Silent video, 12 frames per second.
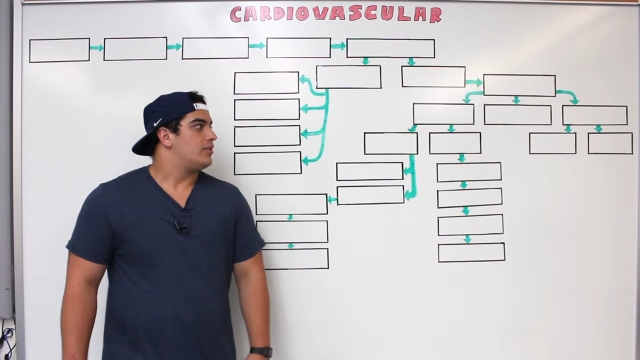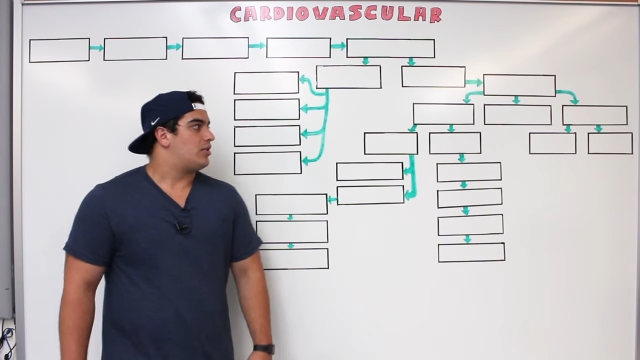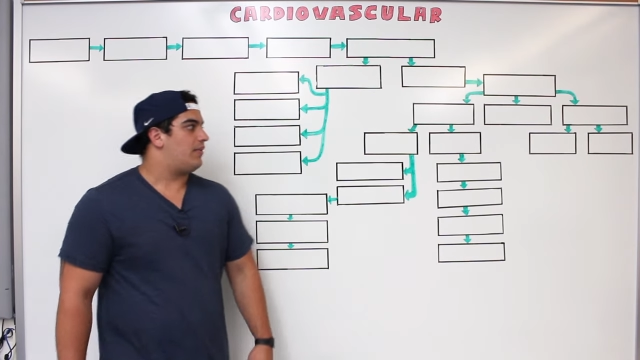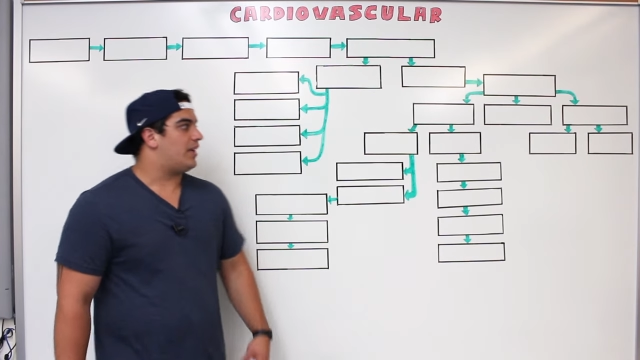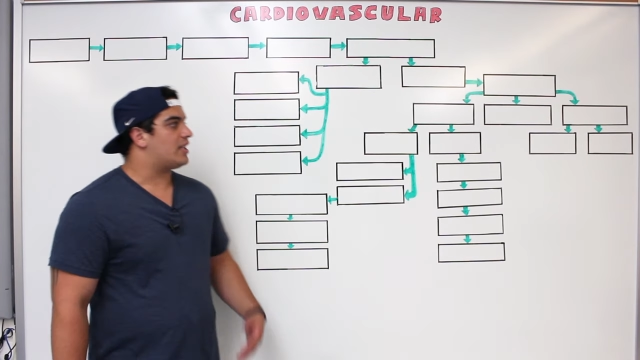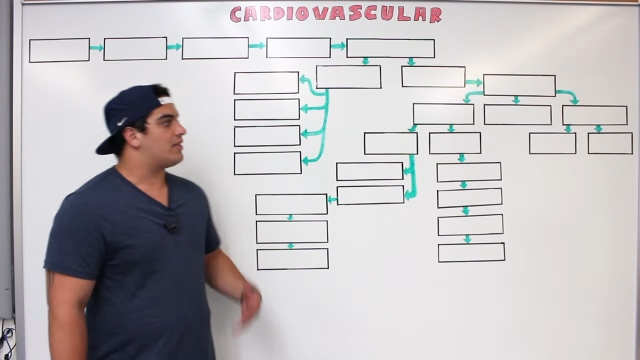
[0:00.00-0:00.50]

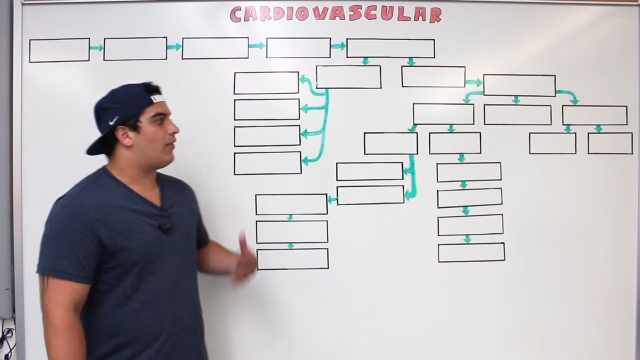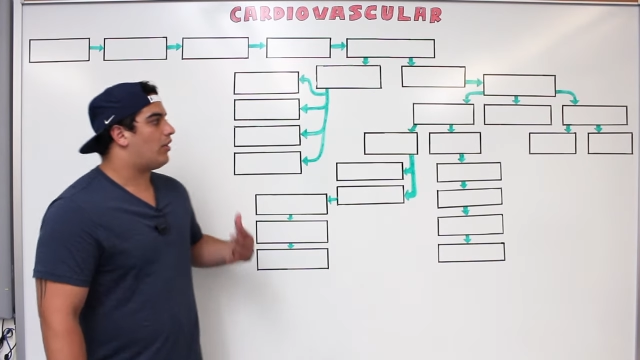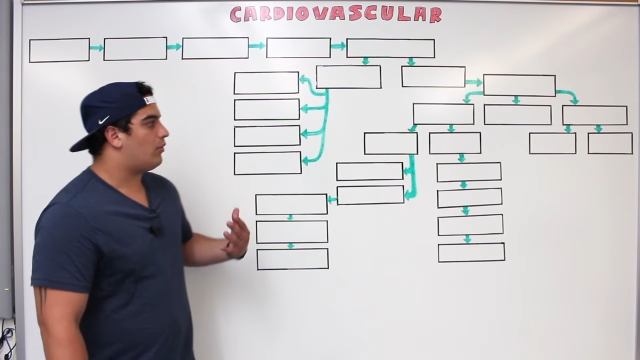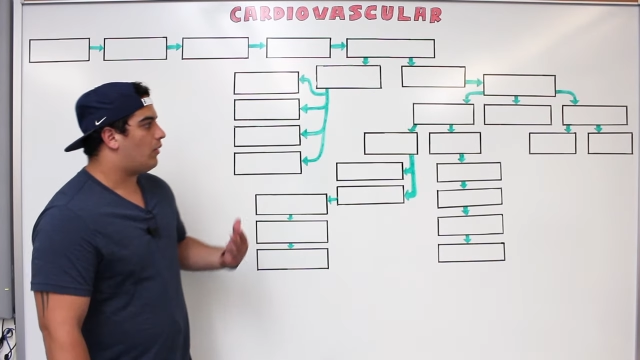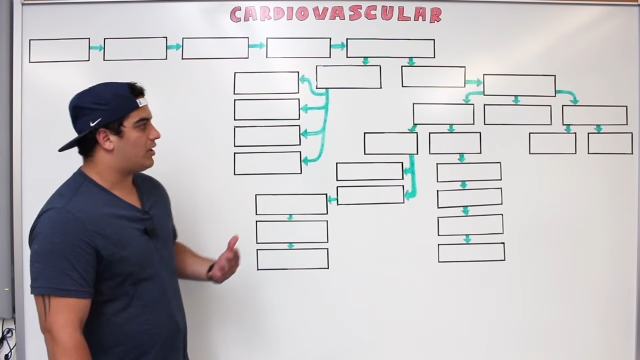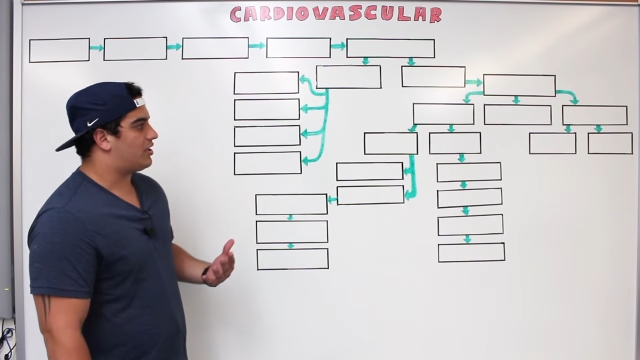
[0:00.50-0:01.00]
So if you guys have
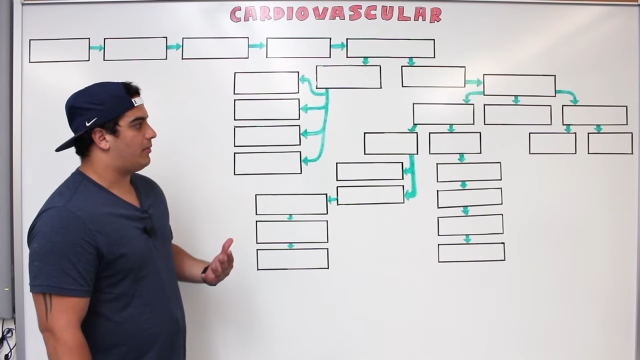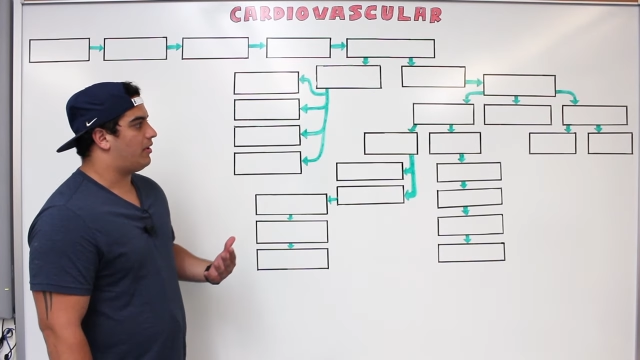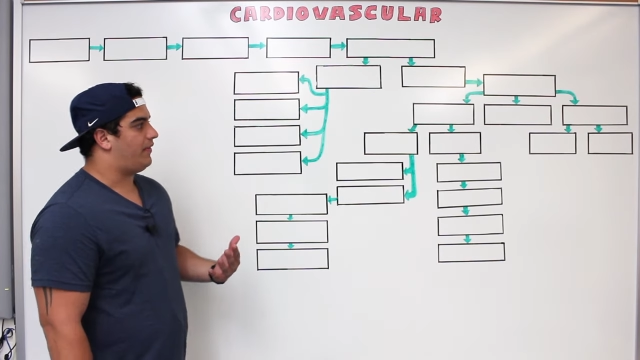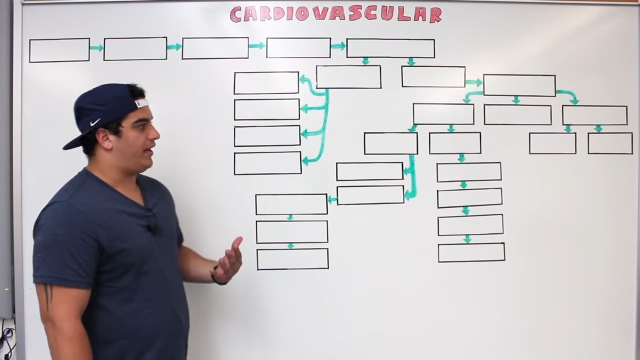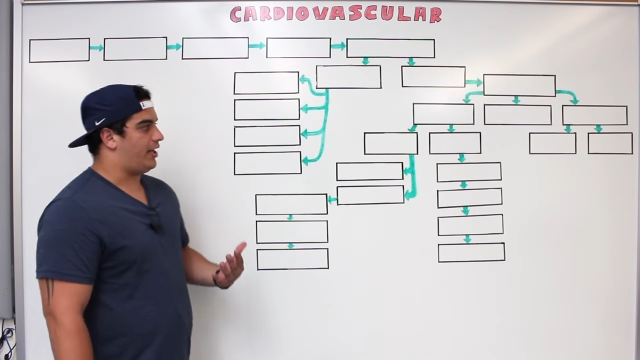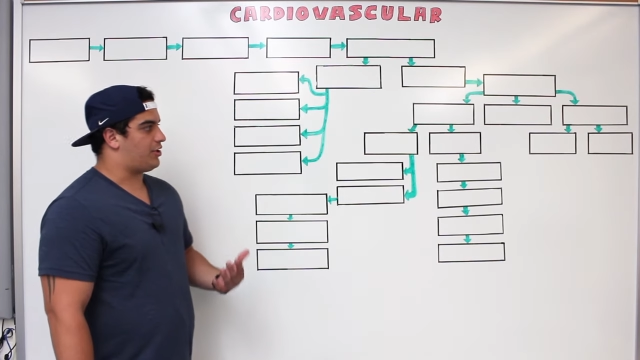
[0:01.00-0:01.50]
already watched some of
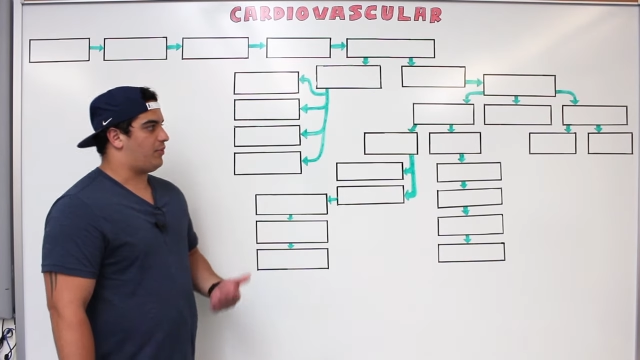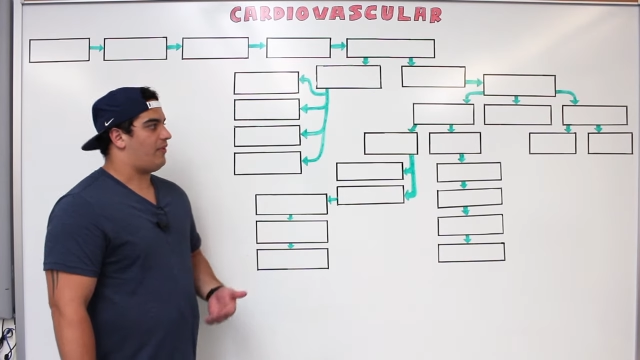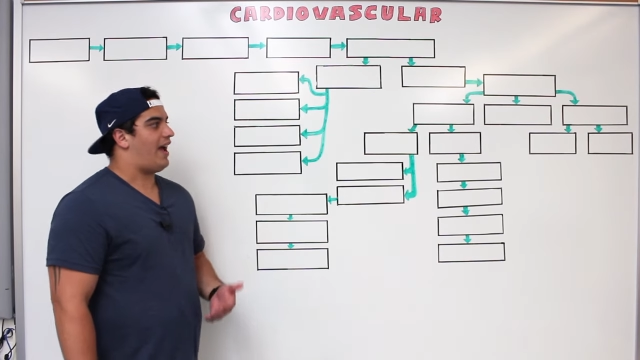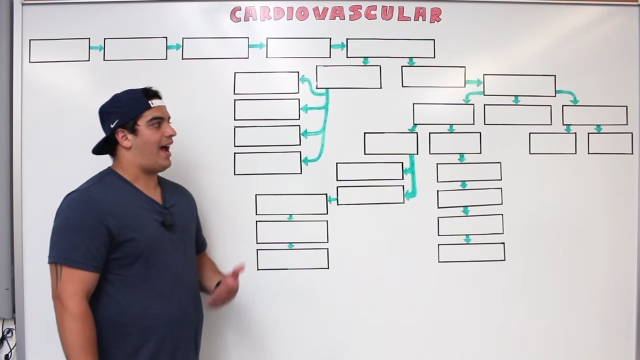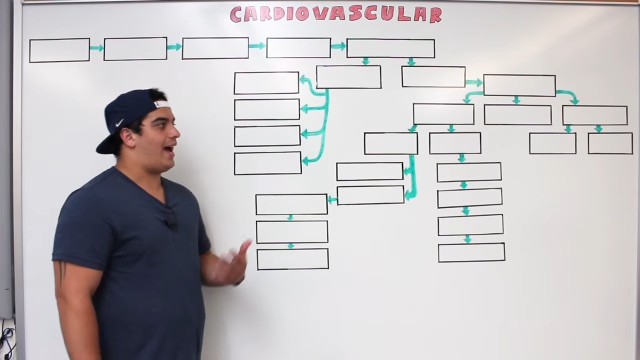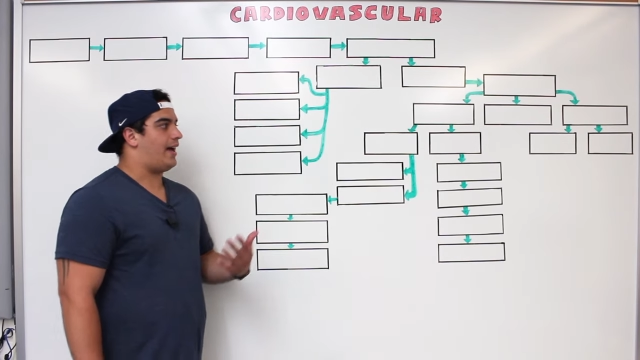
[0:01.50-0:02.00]
the videos,
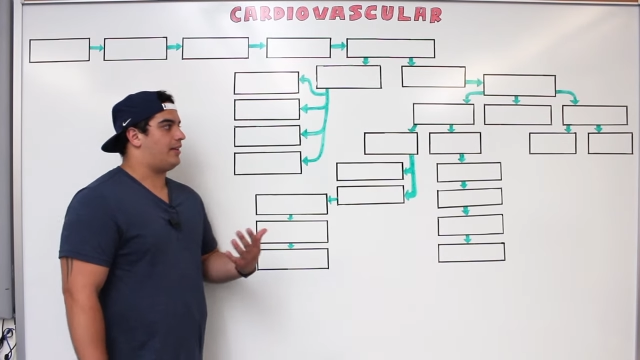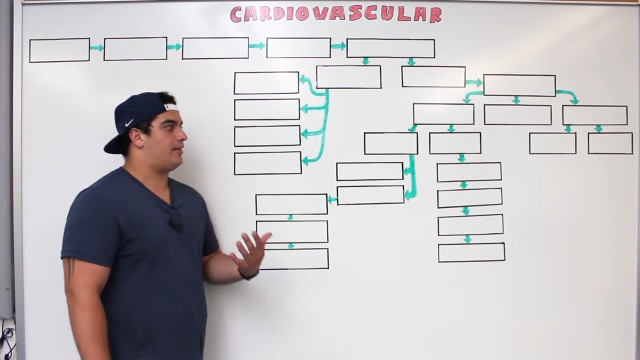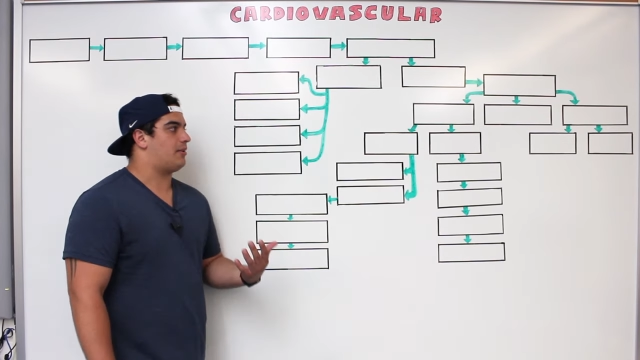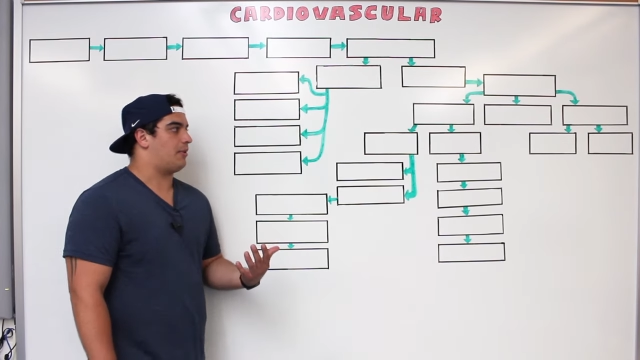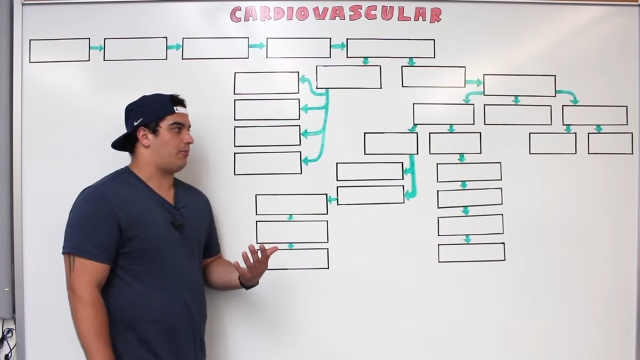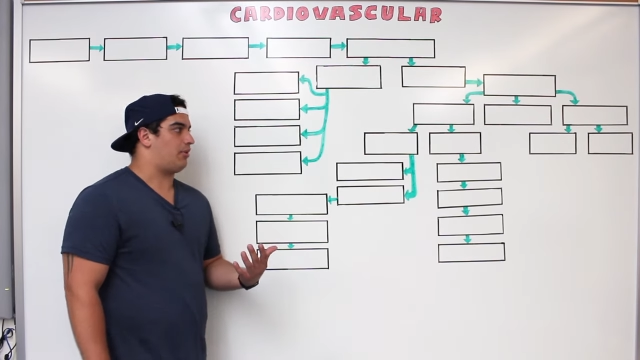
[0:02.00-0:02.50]
we've
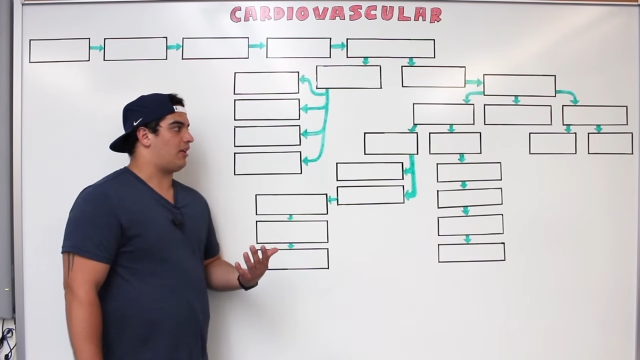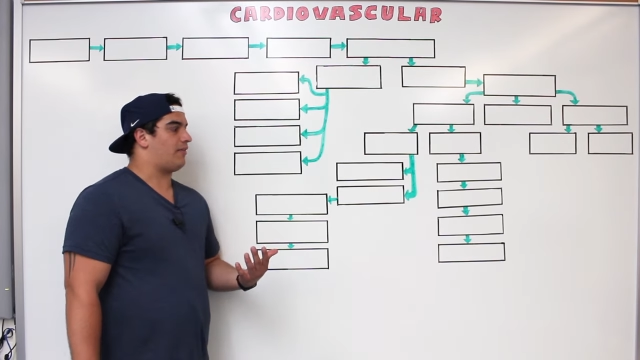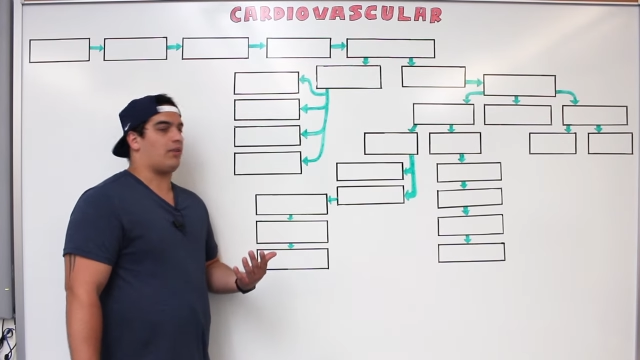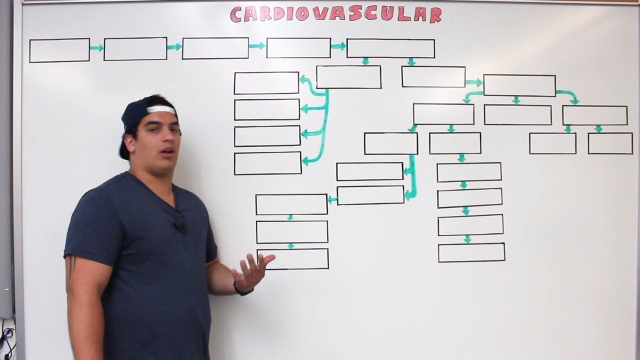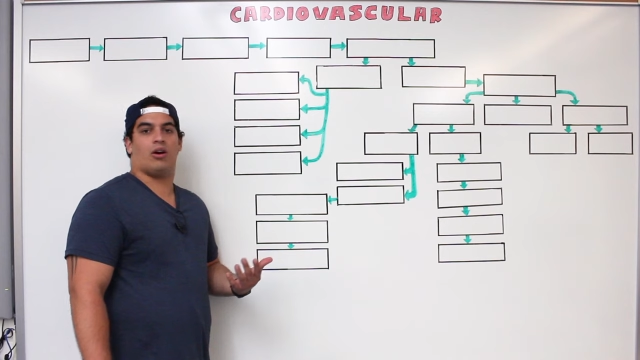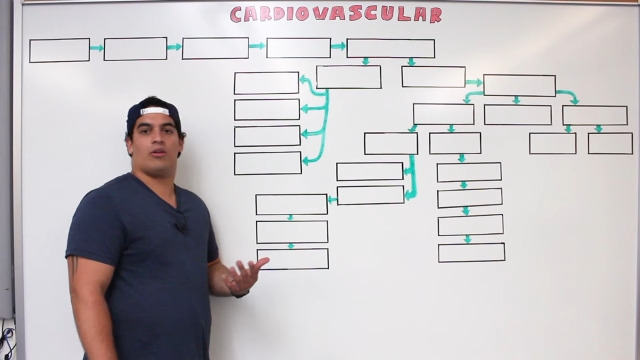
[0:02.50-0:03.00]
had some of the blood
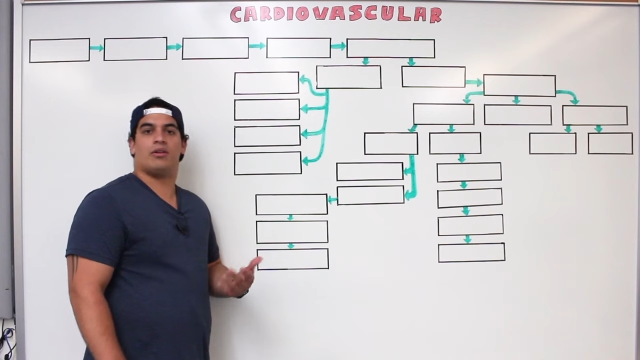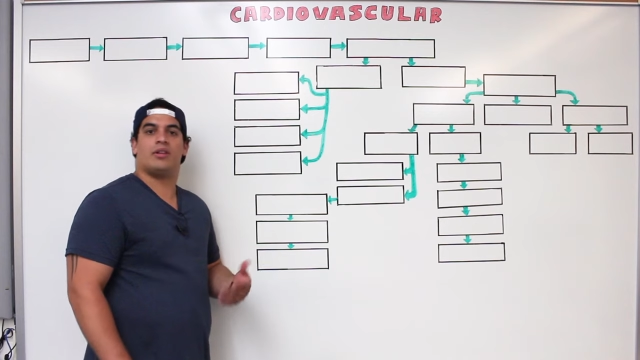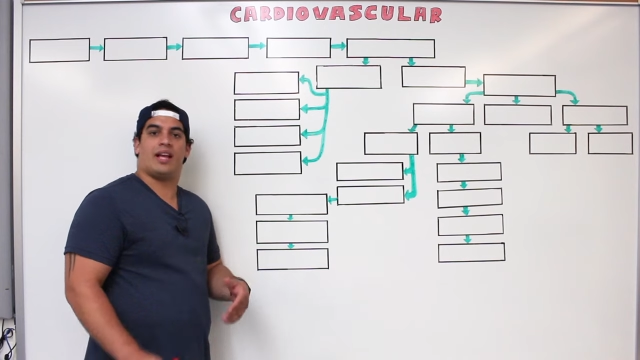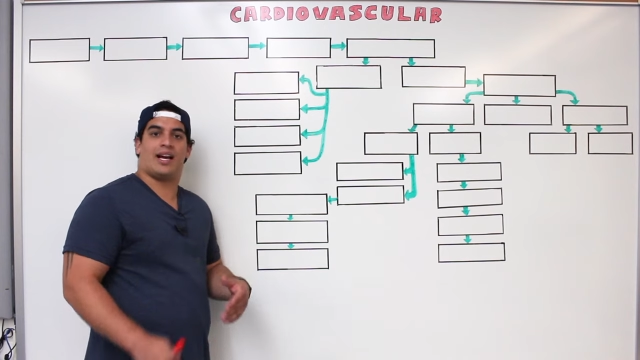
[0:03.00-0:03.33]
flow,